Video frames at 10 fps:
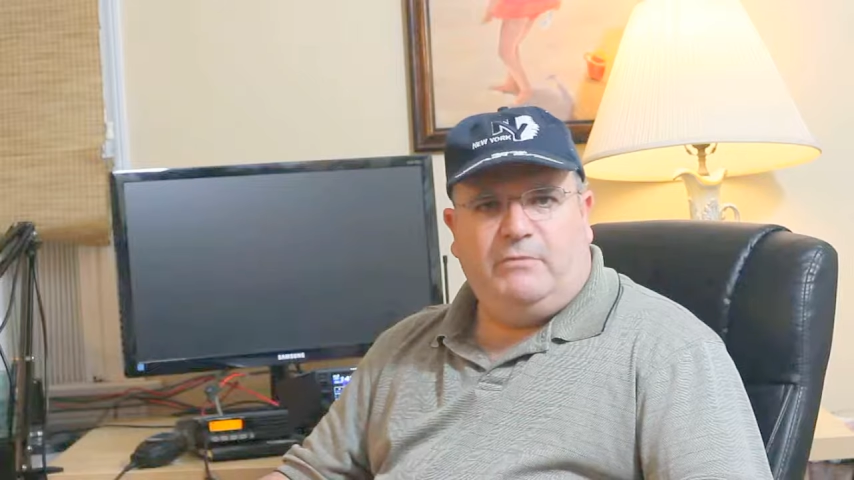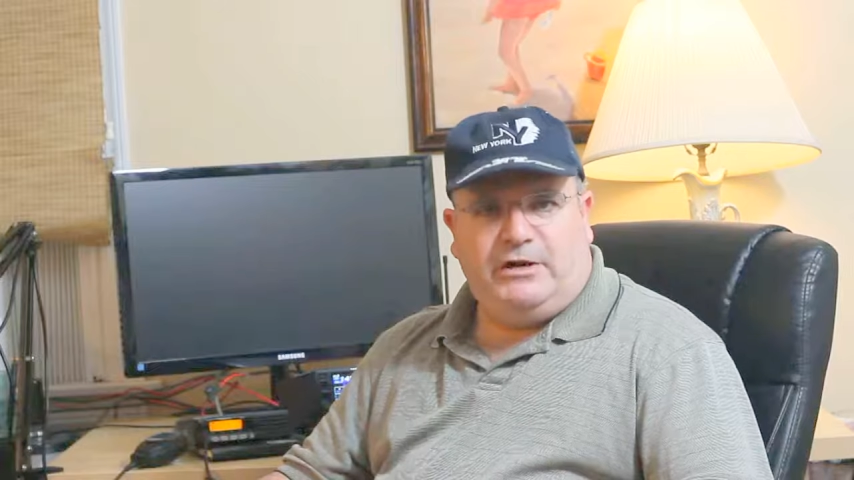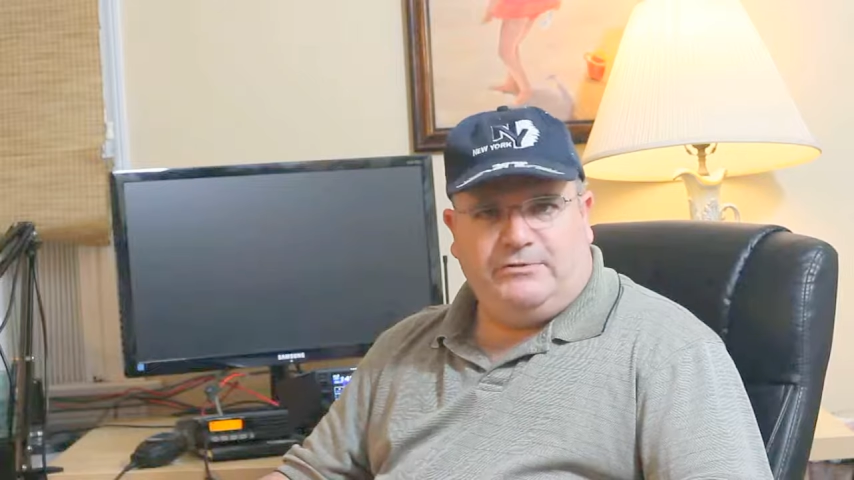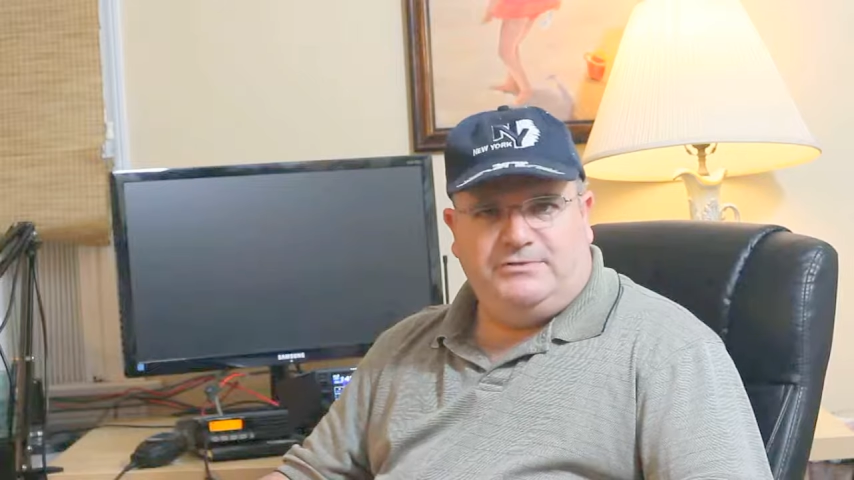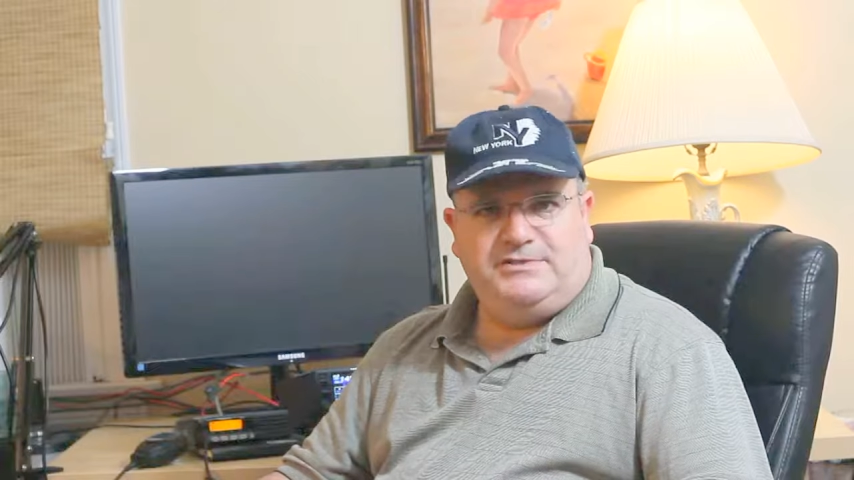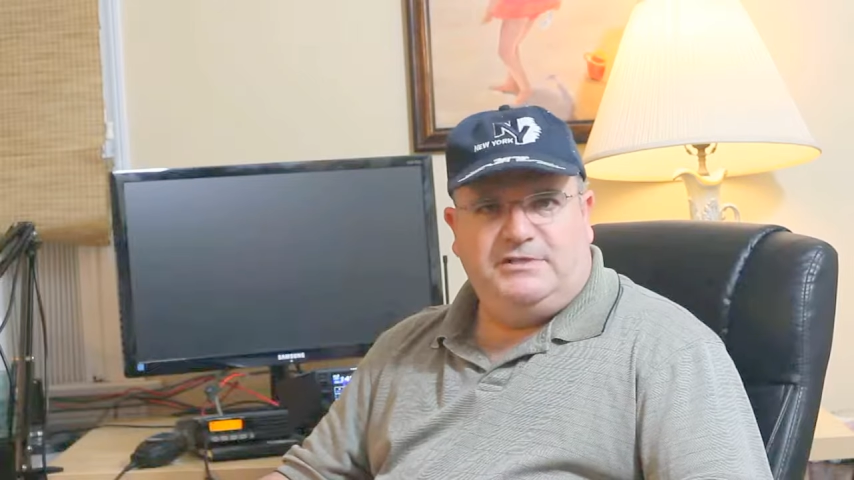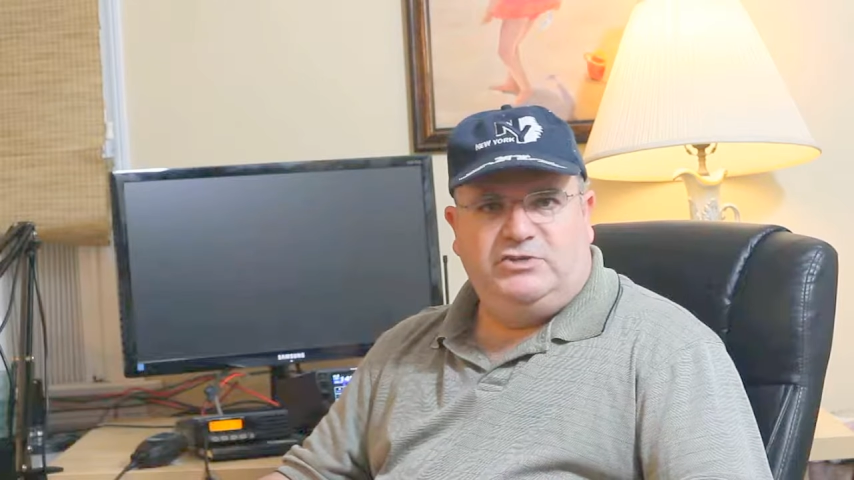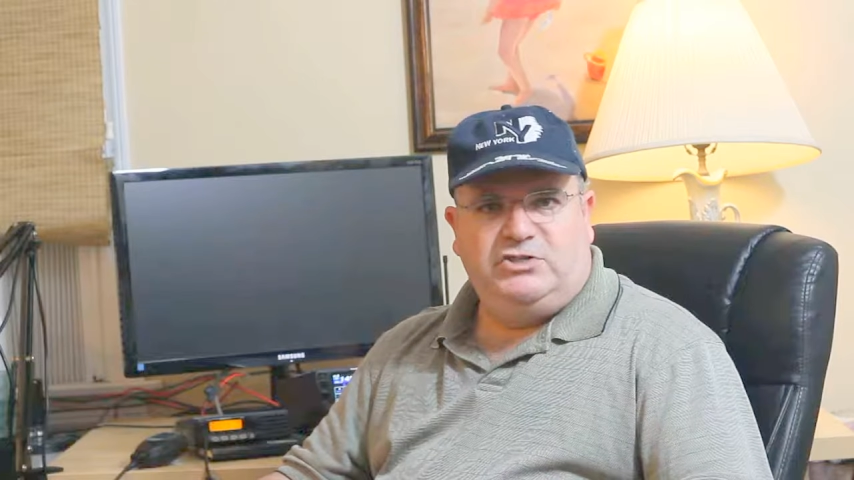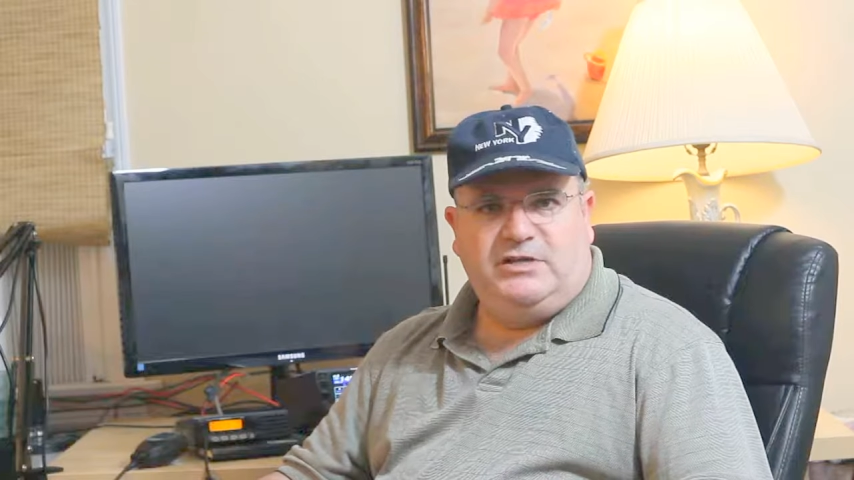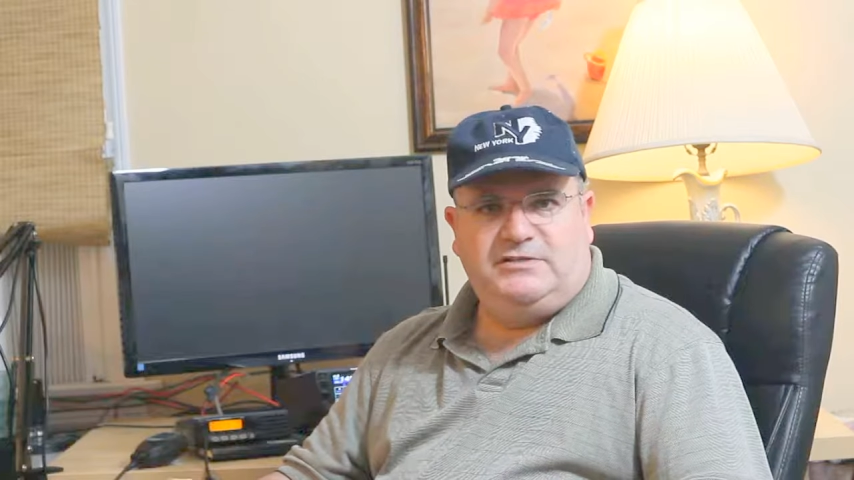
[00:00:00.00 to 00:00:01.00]
models,
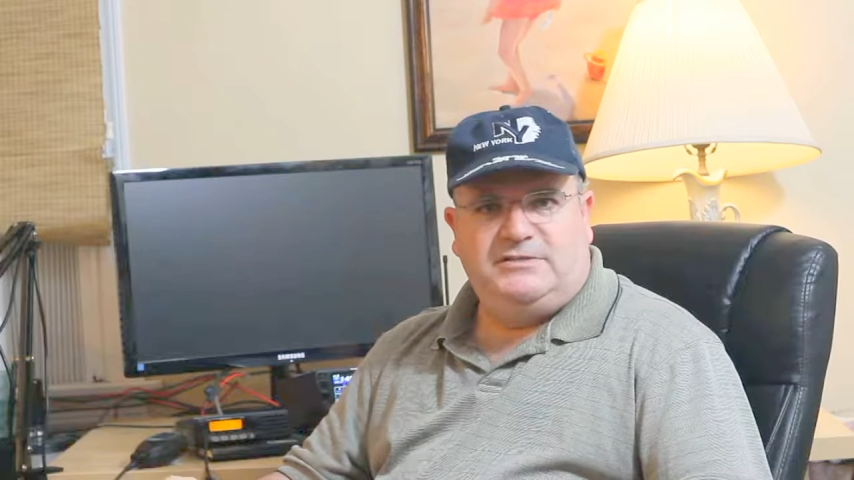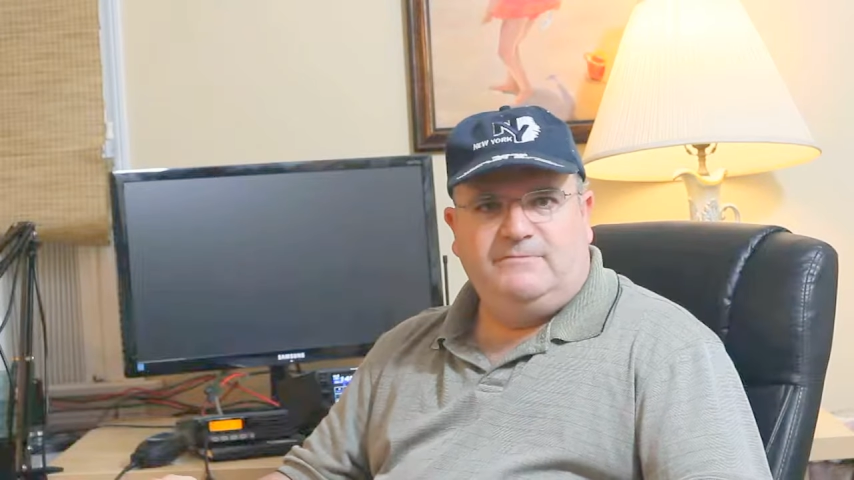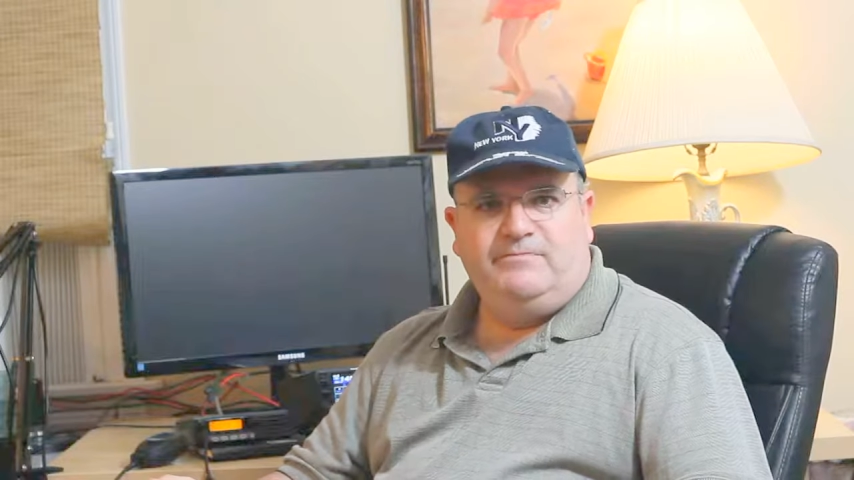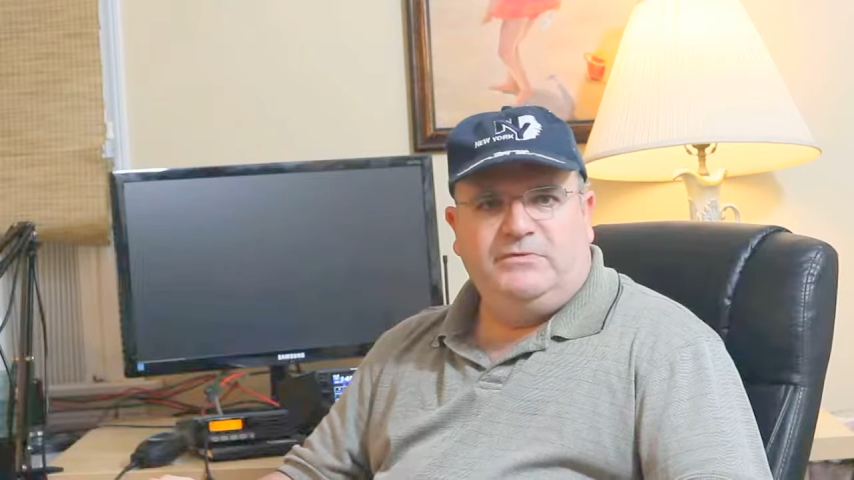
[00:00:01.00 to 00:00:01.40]
such as